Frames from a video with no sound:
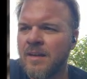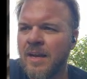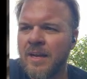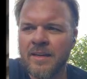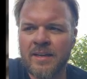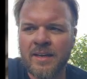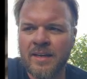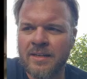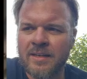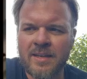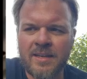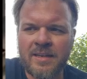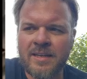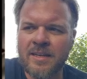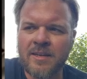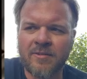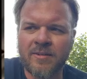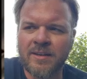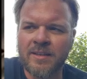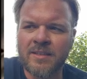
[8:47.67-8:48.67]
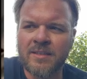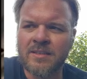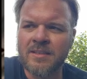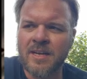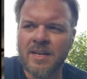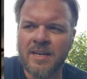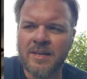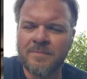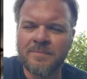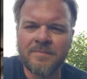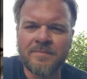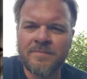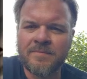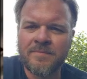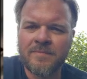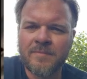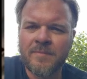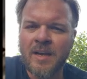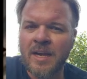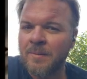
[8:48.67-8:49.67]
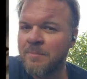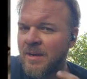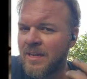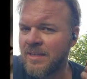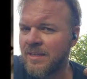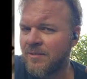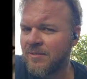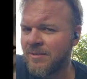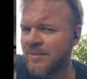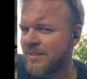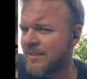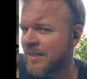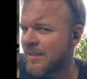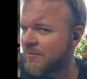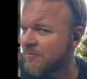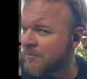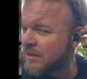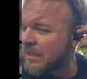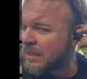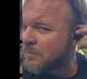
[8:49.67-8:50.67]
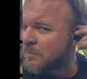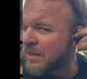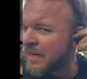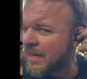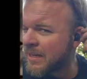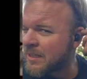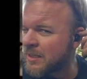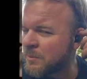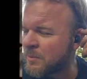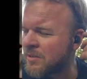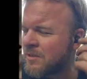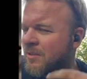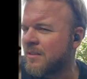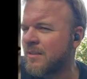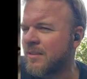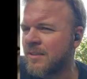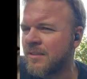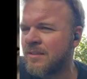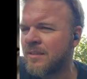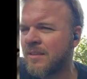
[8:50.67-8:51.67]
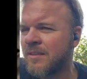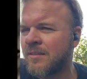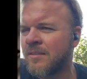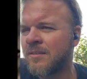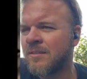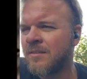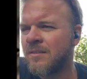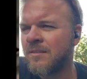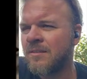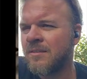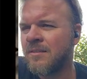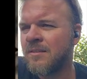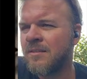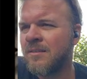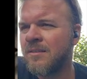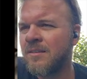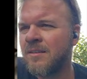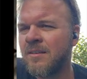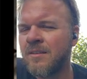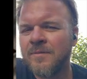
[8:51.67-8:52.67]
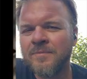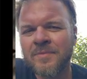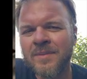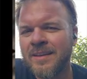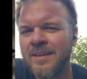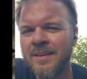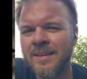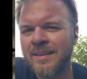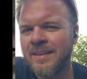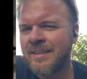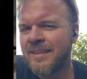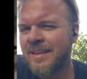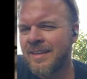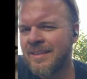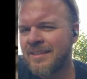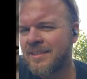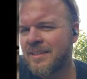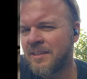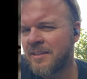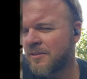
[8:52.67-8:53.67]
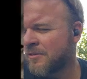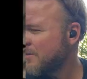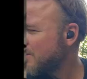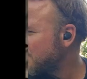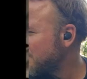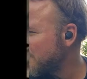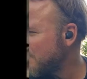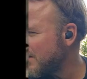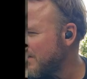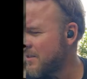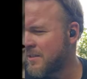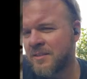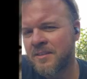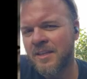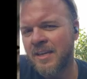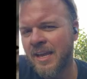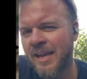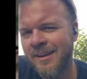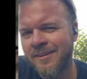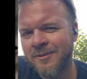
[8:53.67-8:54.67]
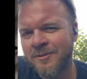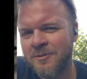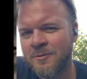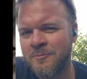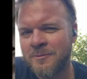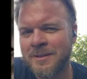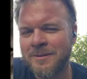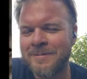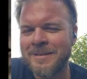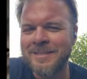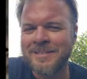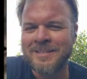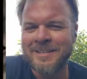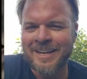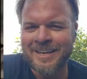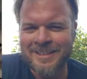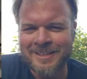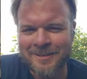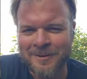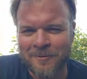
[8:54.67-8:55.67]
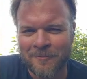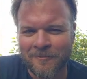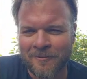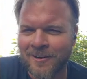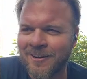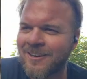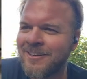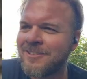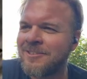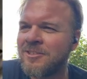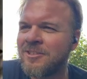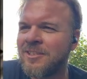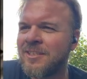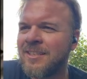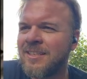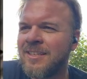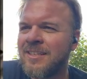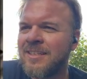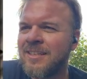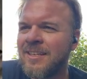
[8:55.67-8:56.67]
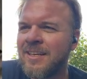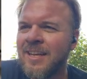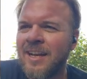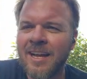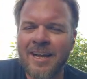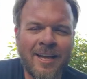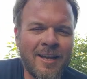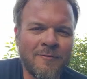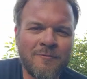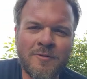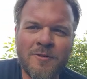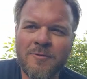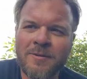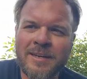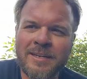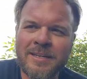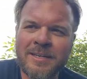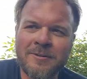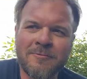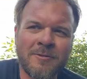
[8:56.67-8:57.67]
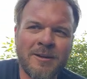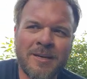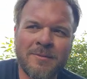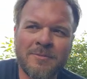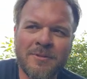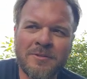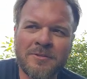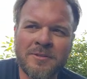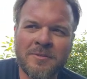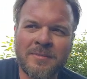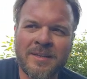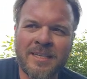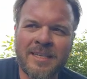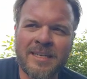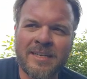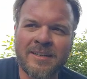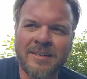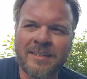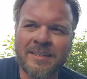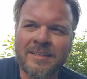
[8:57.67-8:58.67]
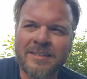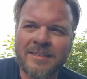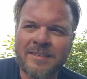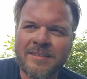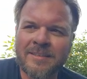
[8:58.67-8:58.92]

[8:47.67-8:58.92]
I didn't hear it at the time. My hearing's getting really bad, especially this ear. I think that's the ear that faces the headers when I'm inside the garage. I have no idea why I'm losing my hearing.